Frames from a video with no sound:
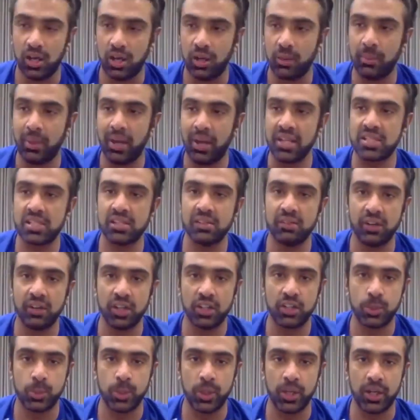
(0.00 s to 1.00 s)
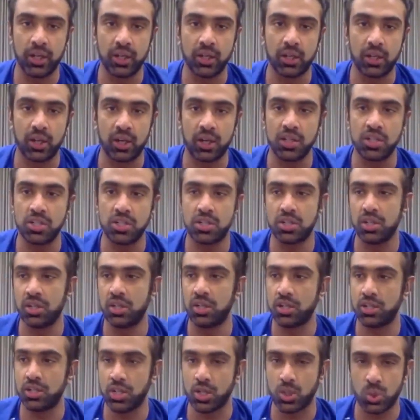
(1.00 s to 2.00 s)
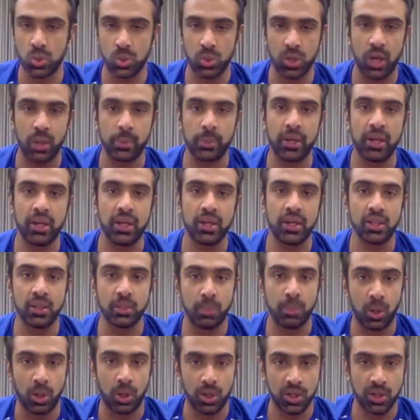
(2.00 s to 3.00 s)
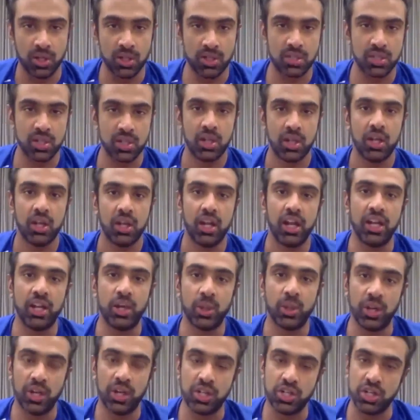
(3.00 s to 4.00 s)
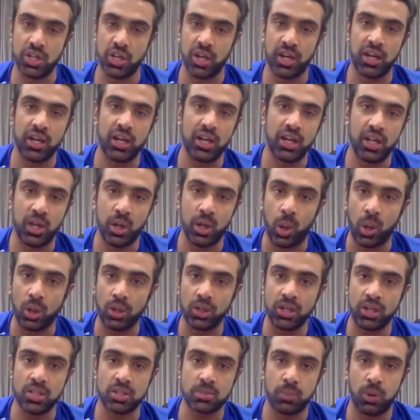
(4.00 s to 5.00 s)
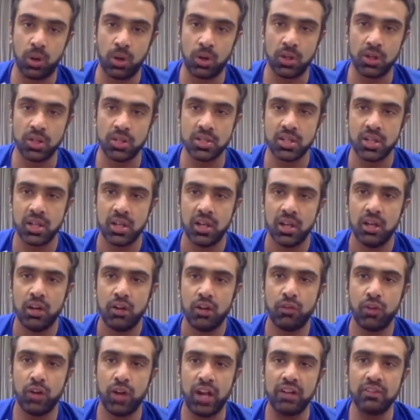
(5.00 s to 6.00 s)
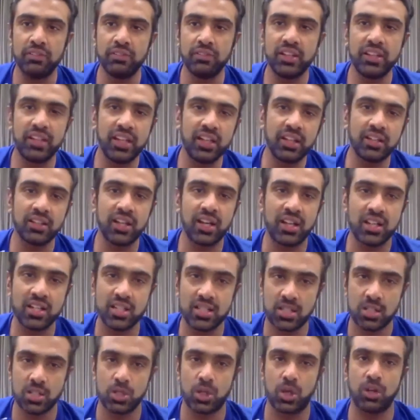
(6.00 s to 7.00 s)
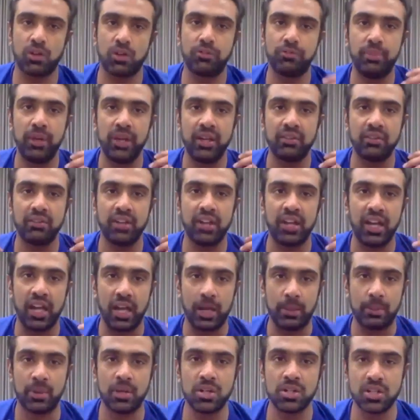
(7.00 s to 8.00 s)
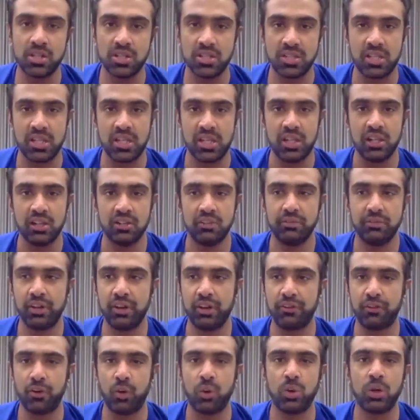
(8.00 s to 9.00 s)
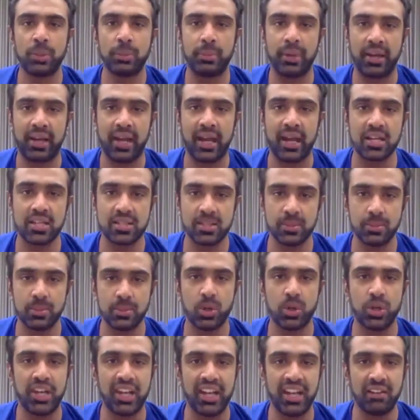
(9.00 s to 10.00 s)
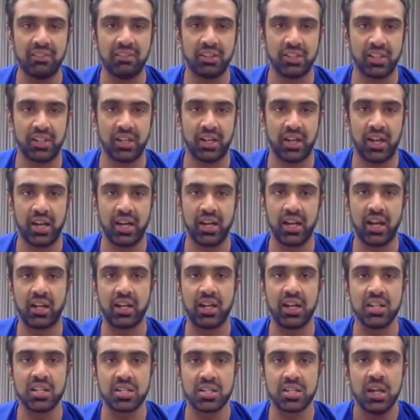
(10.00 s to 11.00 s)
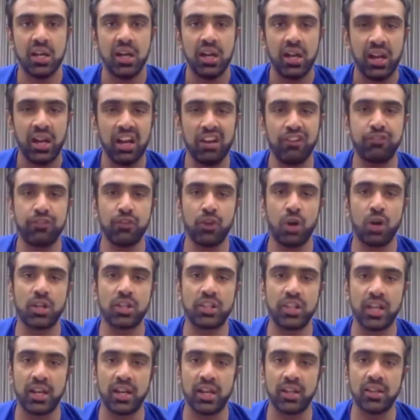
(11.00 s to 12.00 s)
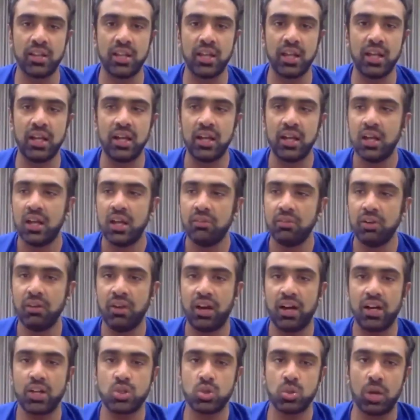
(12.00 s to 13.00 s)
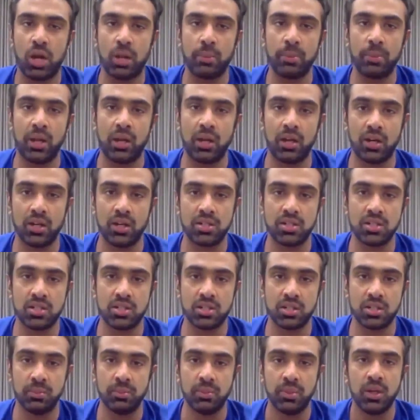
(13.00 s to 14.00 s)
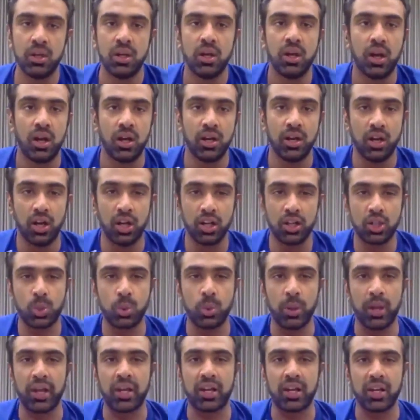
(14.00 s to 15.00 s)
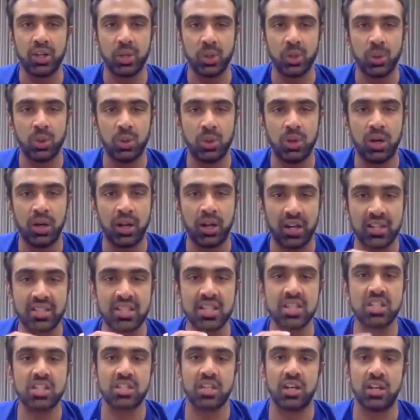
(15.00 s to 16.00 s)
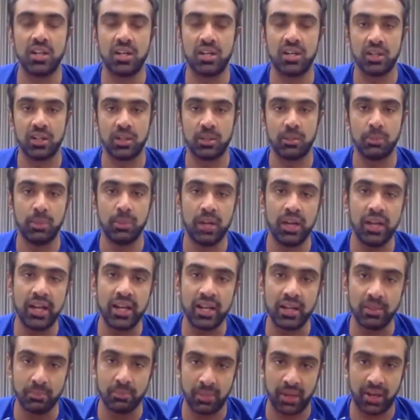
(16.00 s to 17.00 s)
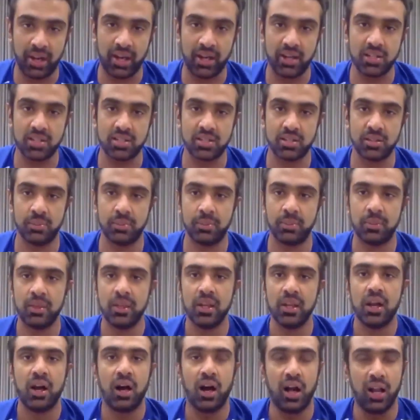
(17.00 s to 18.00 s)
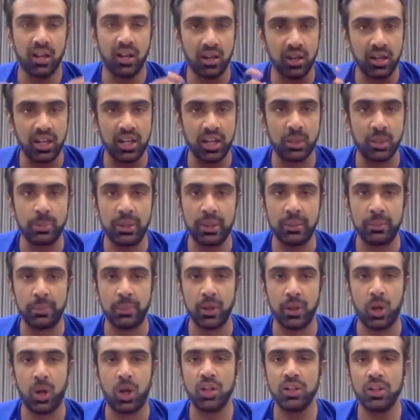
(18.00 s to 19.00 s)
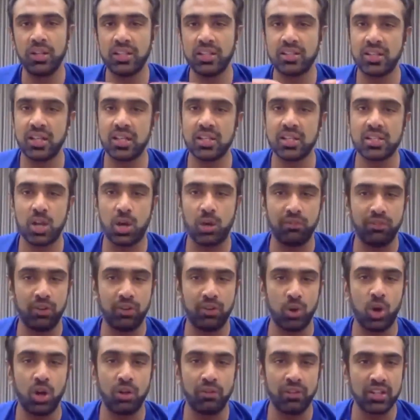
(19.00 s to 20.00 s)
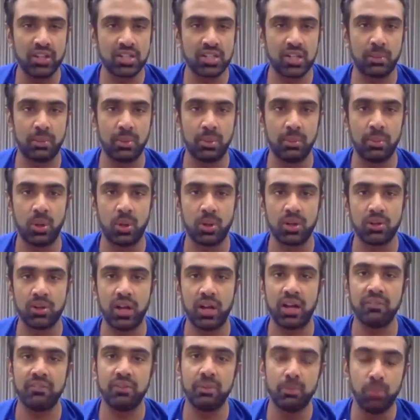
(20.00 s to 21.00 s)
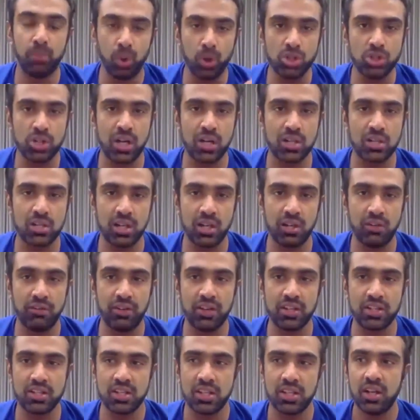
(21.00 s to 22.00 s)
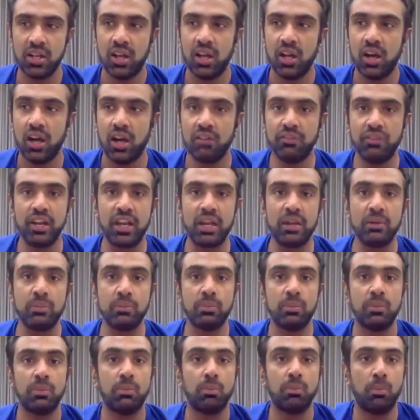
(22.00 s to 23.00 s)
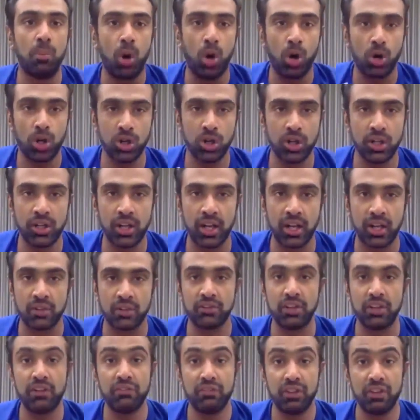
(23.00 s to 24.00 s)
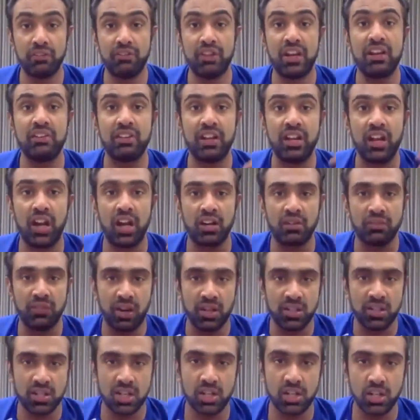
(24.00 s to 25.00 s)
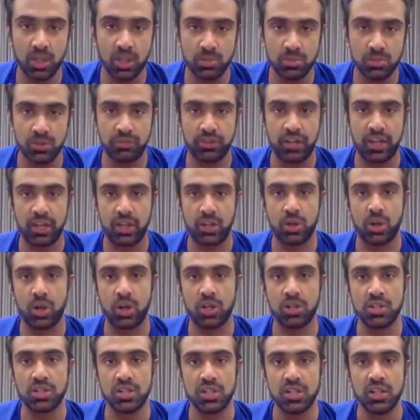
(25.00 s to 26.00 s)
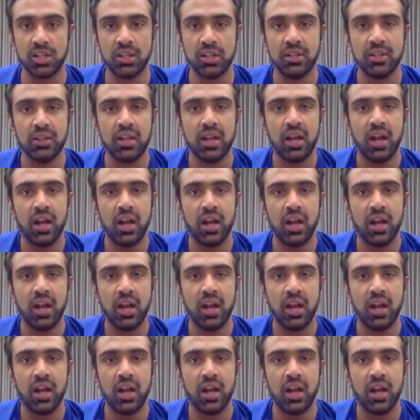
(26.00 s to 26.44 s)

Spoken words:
a massive earthquake in Christchurch, a tsunami in the borders, Indonesia, India, all these borders, for everything that has sort of been very emergency, we have found a mechanism to deal with it, right? At least, if not then and there, we've had a tsunami alert system, an earthquake, you know, a resistant building mechanism, alerting people, all these things are always come about. And we boast ourselves as a very modern tech, we're very, very advanced in terms of technology.